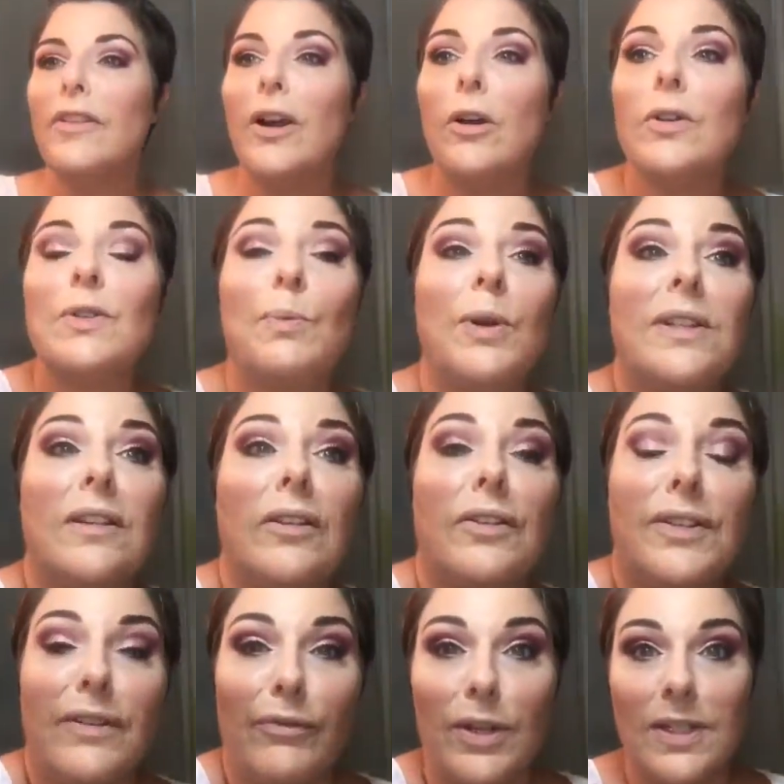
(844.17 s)
And they all spritz a
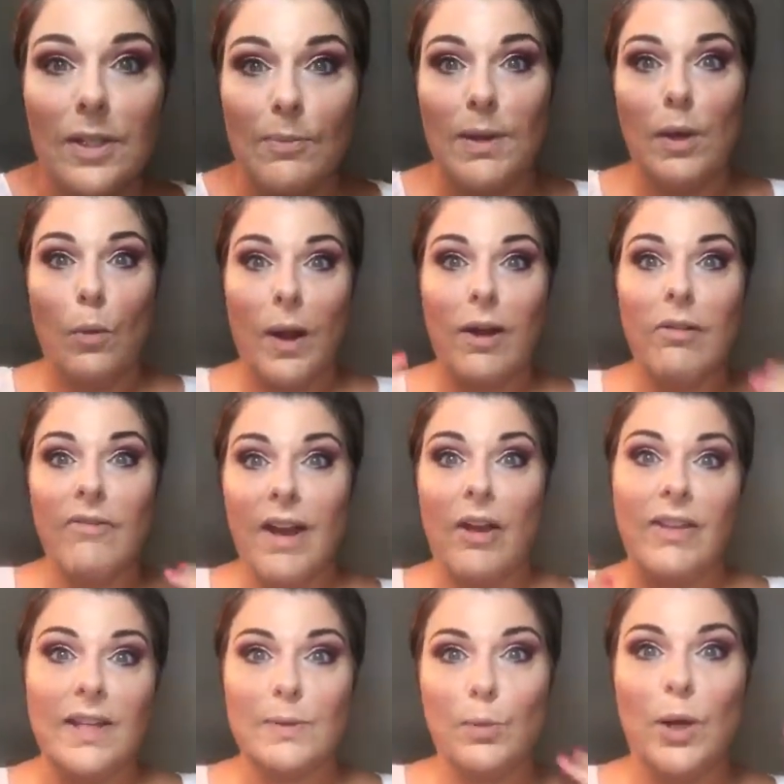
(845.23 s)
little different, so be aware of
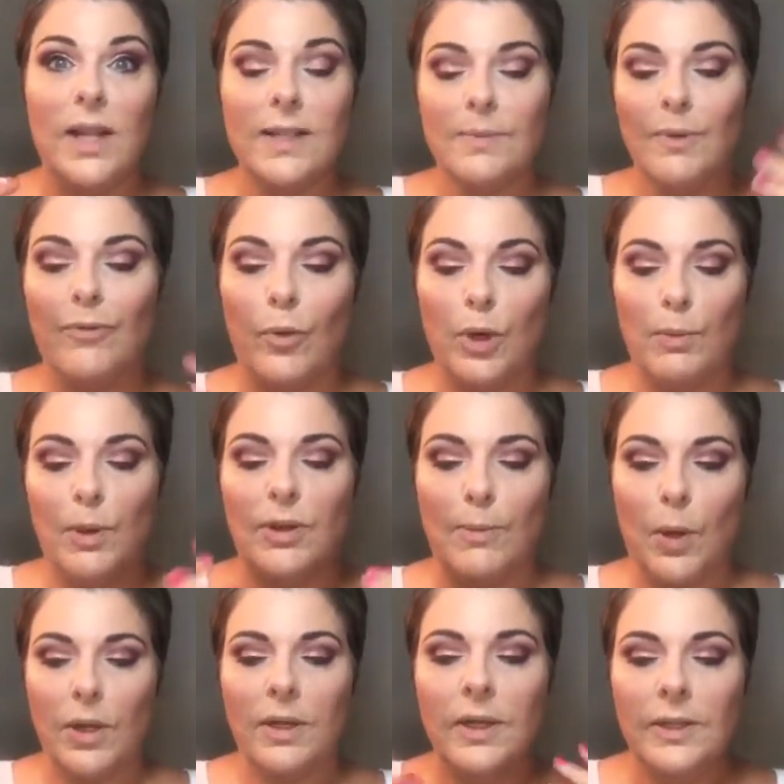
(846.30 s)
how they spritz before you put
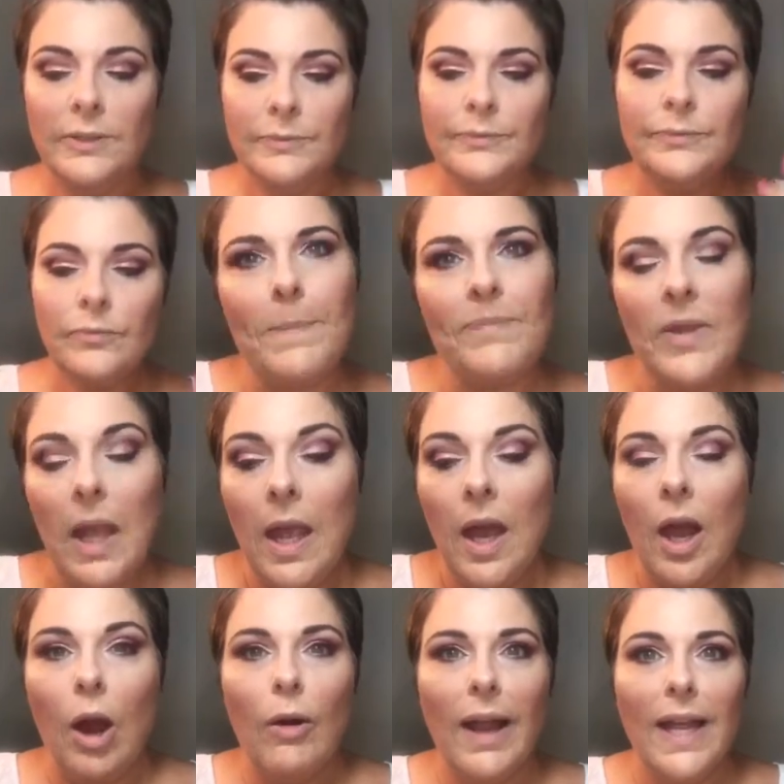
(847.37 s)
them on.
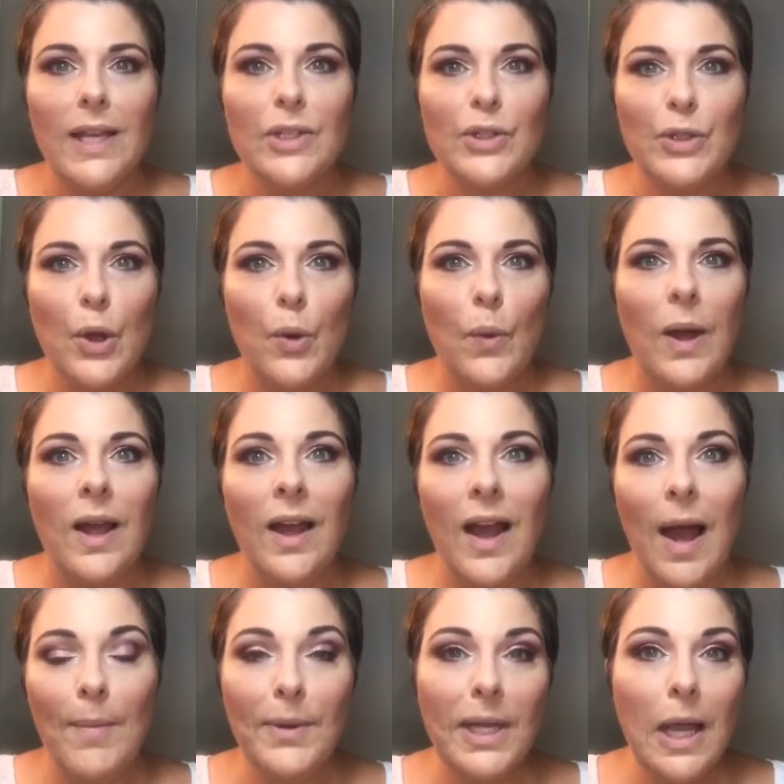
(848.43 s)
All right, so
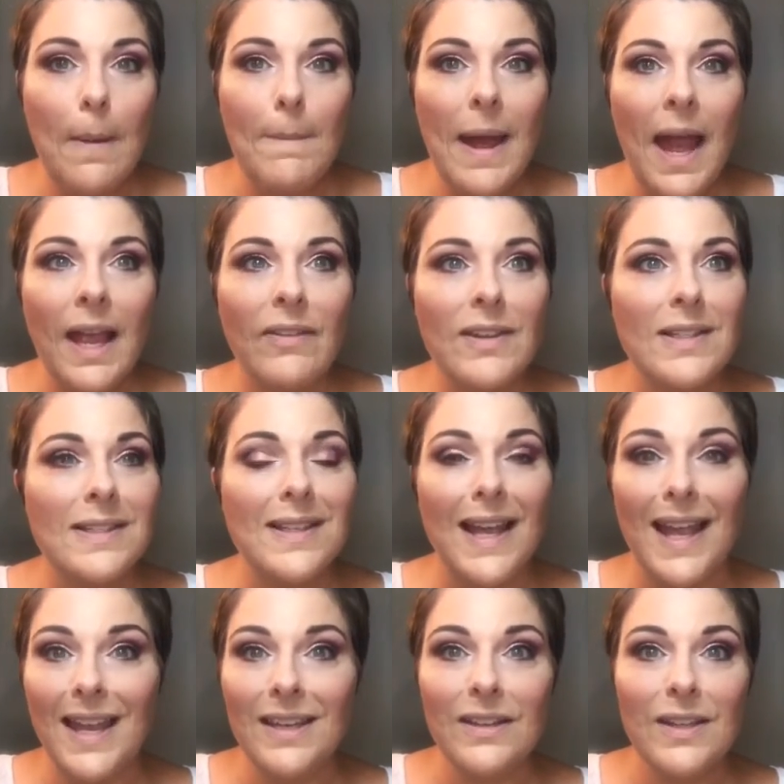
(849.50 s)
I'm going to come back. This is
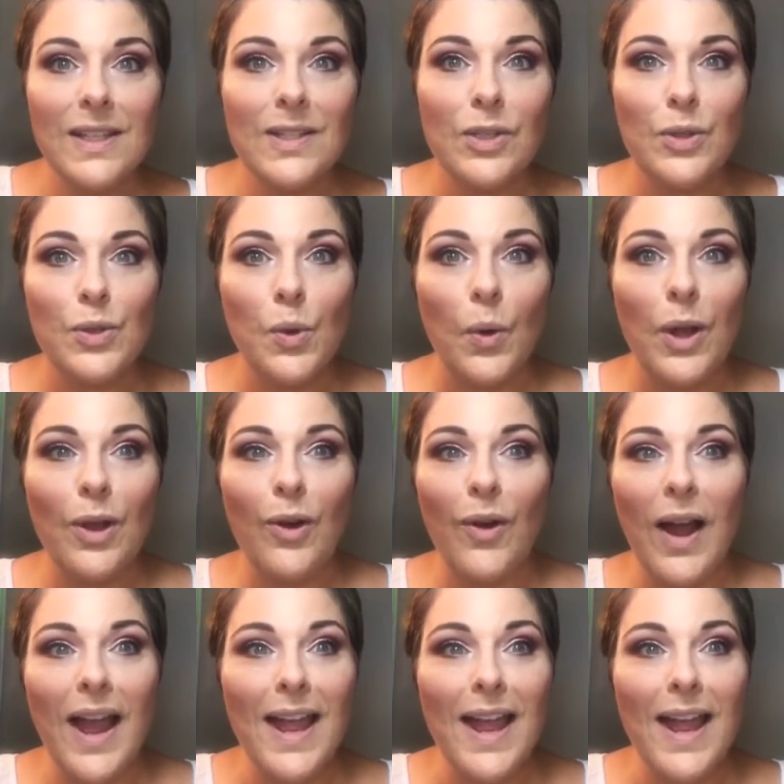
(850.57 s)
the end of this tutorial.